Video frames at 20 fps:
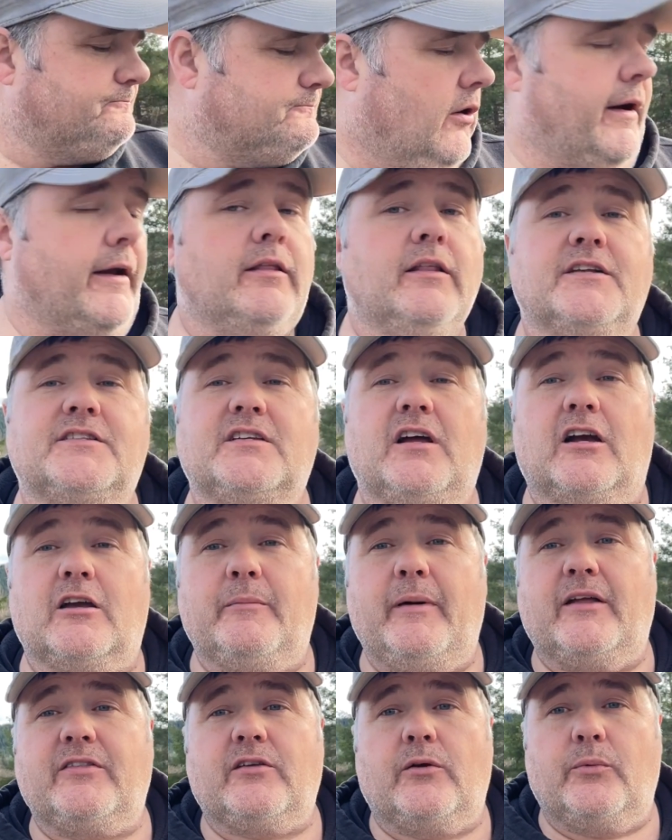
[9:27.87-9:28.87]
All right, let's talk
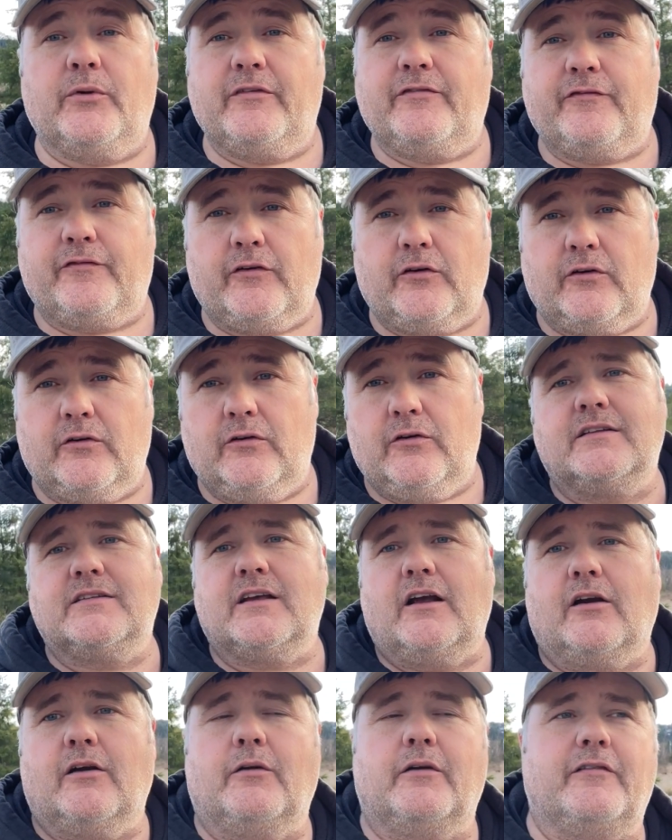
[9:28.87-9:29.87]
about the referrals,
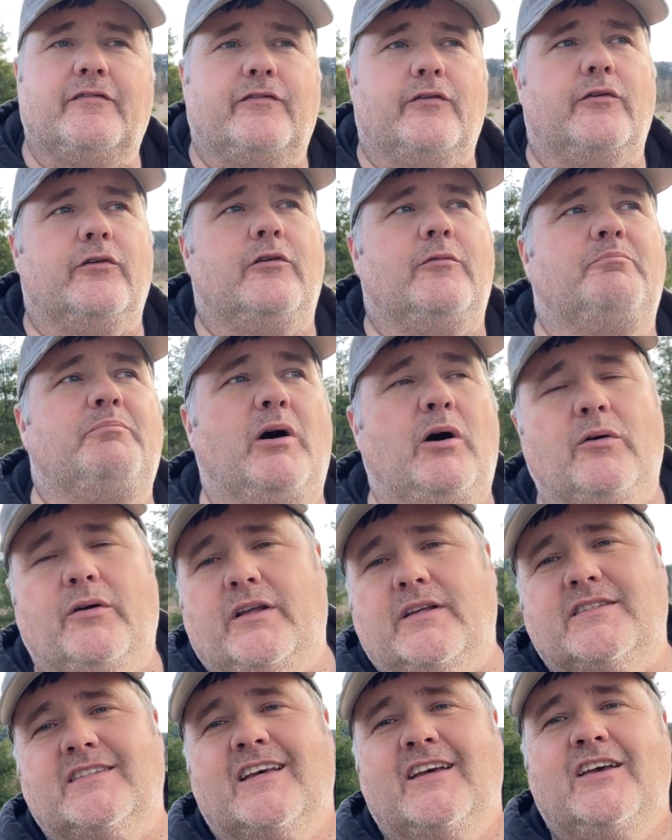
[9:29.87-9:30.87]
our referral
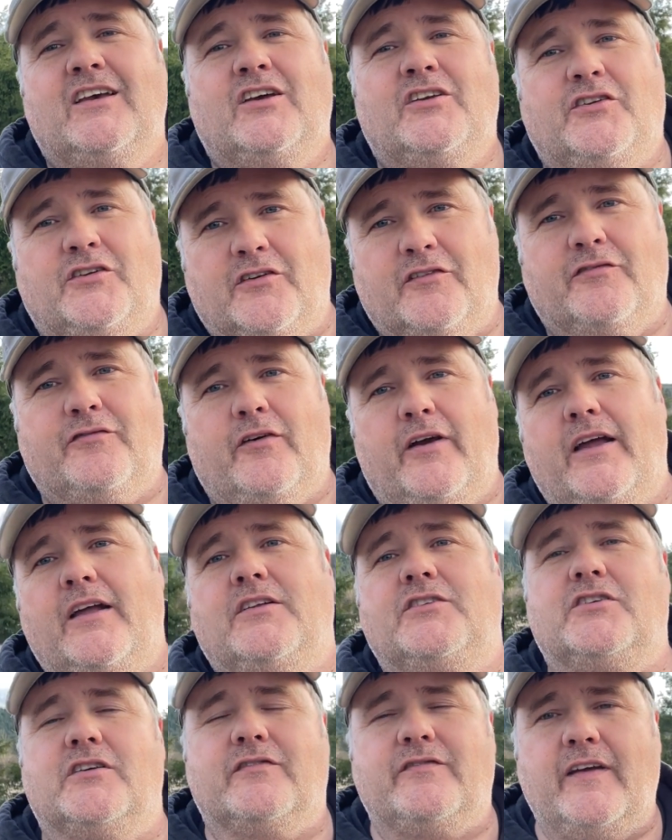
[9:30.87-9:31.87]
bonus to your
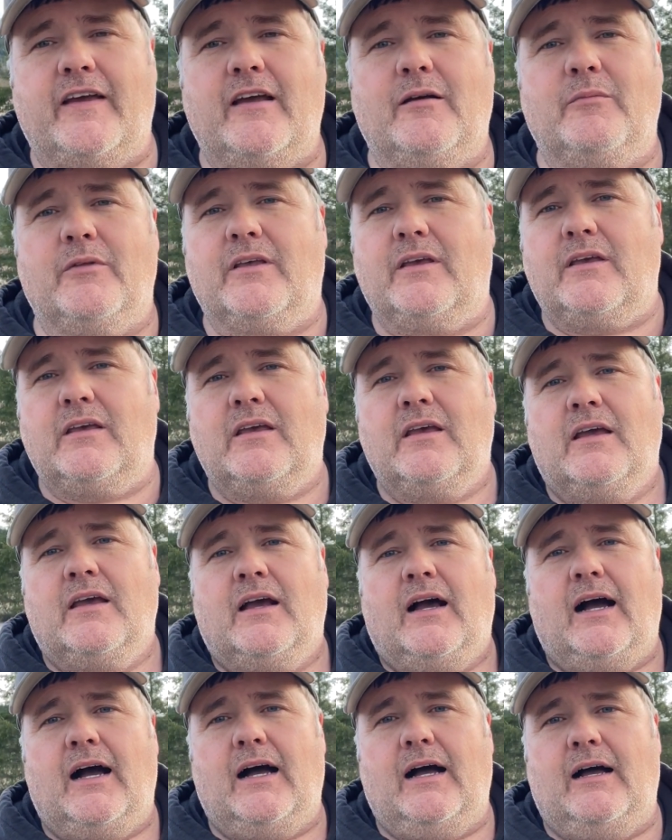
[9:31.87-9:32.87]
friends, your family,
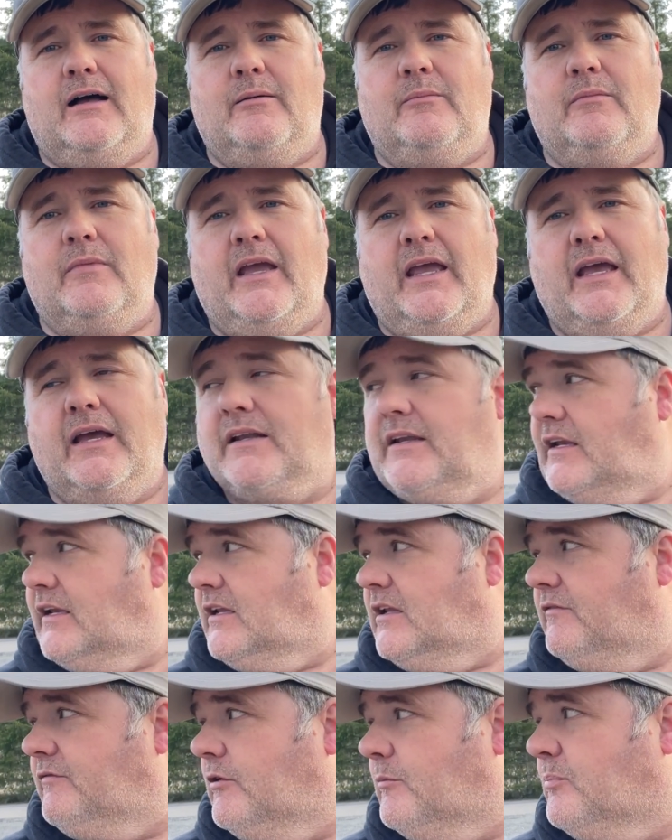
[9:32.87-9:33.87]
and
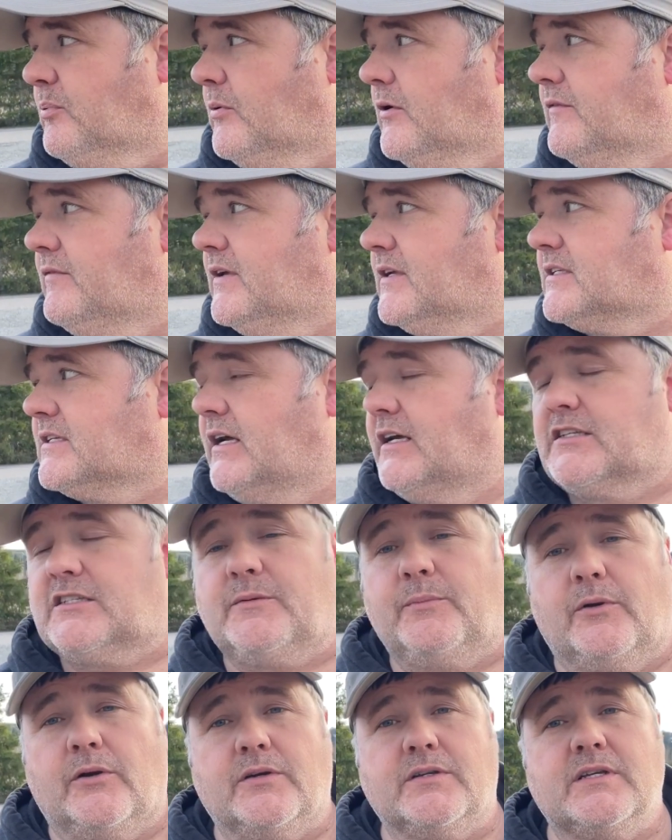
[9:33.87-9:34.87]
any of your previous
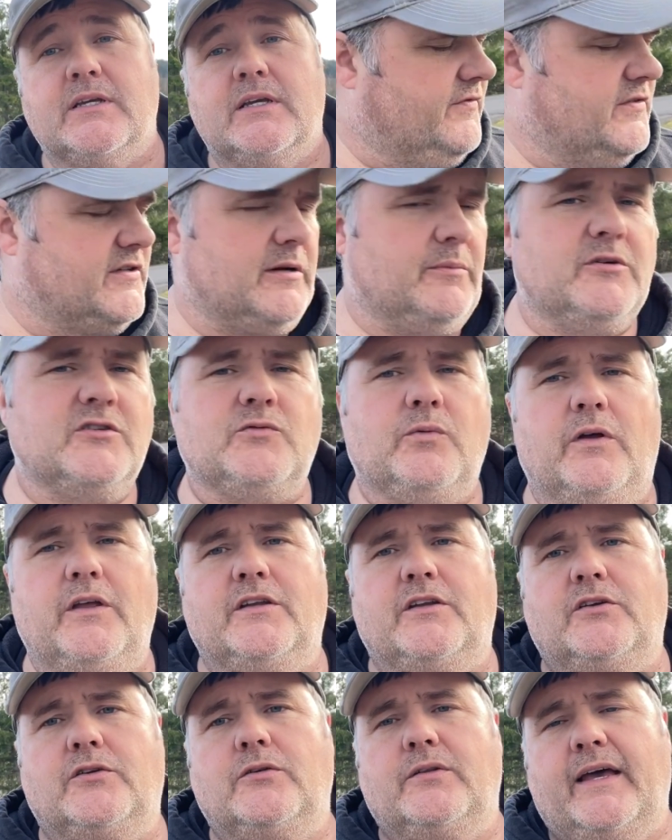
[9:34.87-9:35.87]
customers. someone's willing
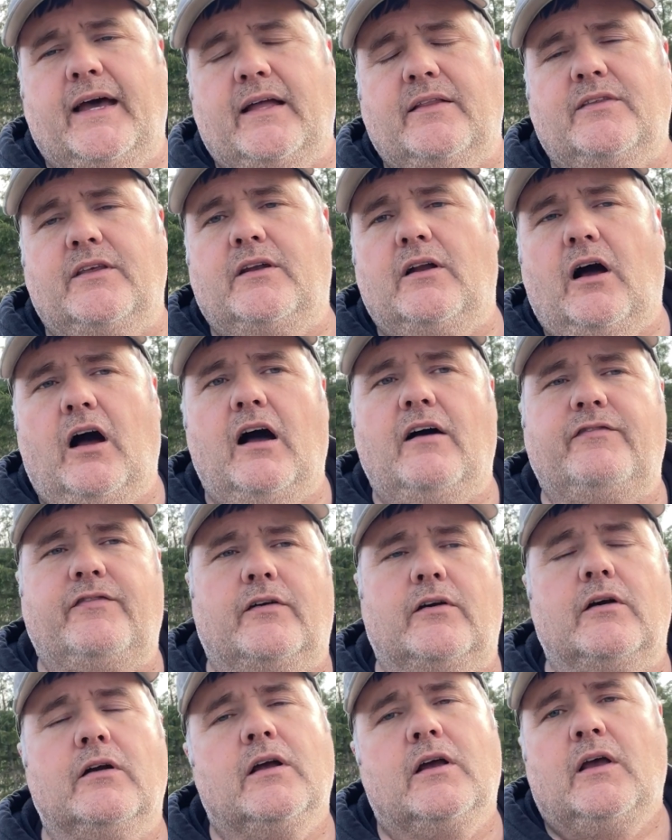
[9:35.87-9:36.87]
to do that, then
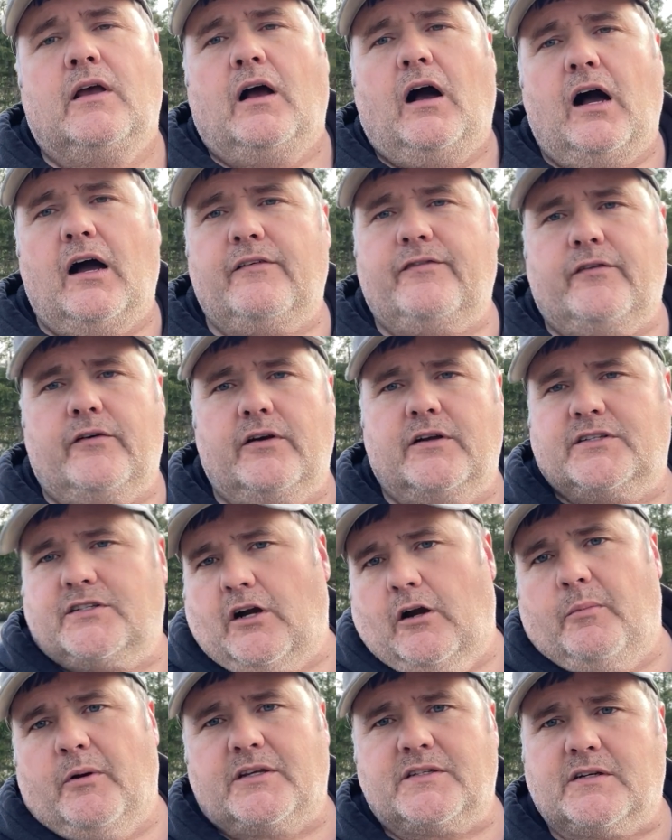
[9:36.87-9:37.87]
offer a
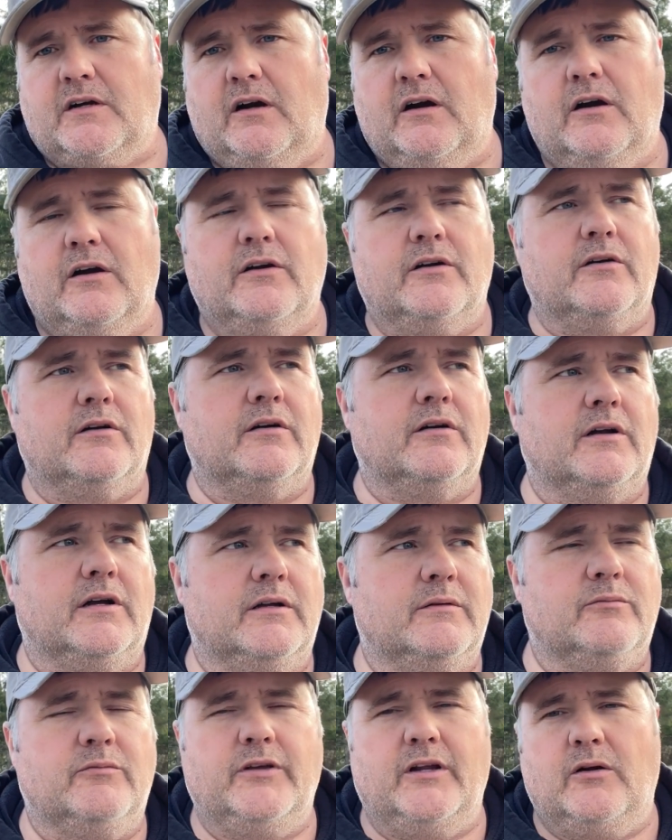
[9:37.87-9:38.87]
Starbucks card
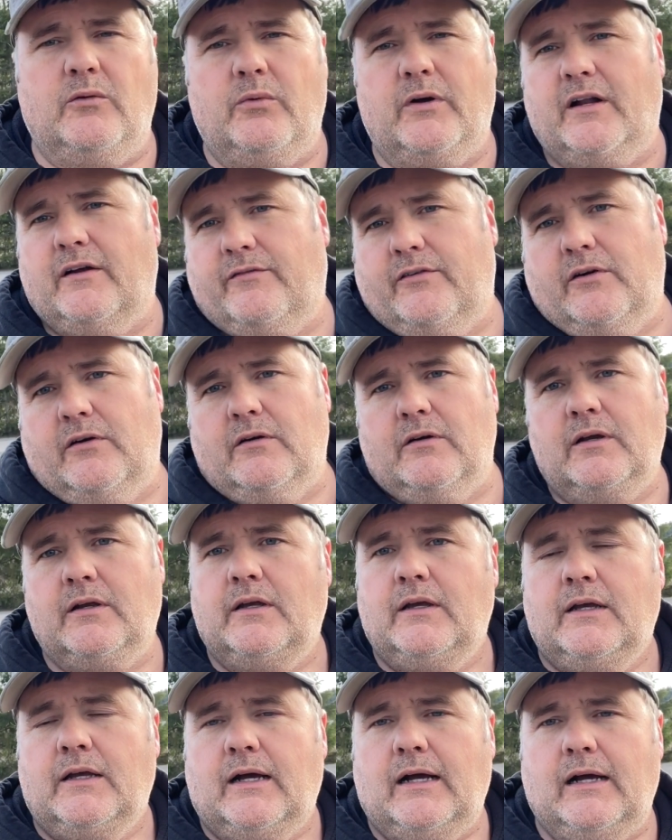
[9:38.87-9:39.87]
or you know, whatever
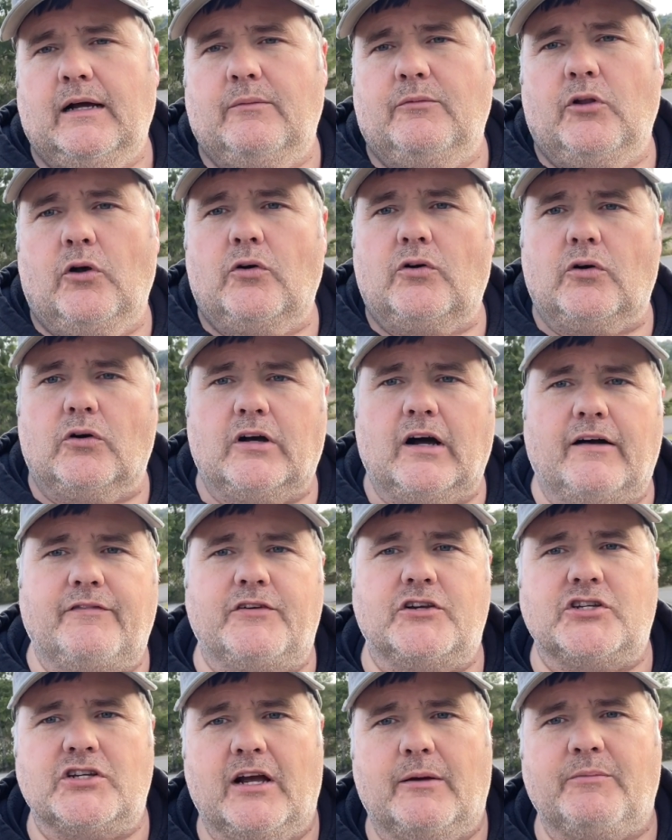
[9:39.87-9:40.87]
local
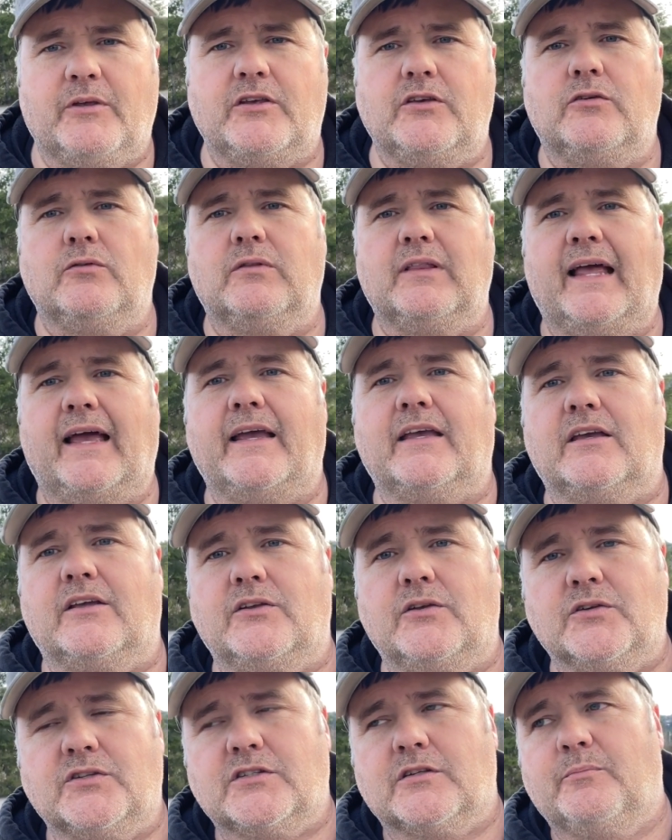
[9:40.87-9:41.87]
coffee shop that you like and
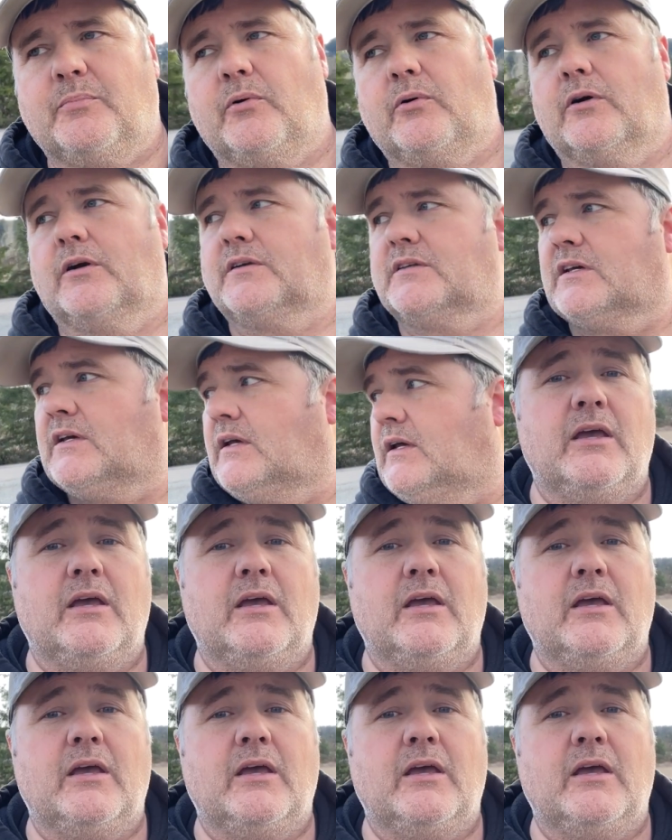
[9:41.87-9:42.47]
you support.